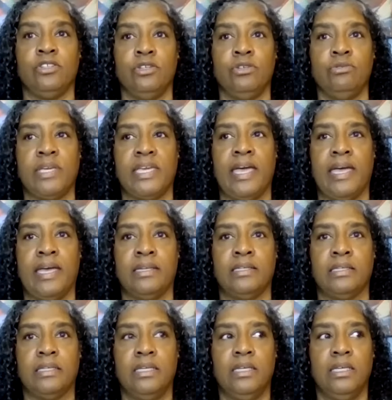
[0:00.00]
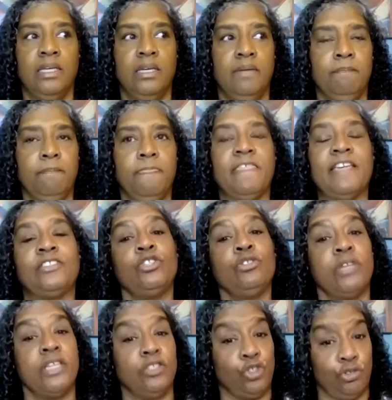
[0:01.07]
you can
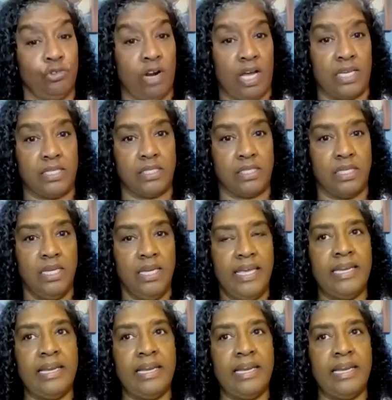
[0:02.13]
trust.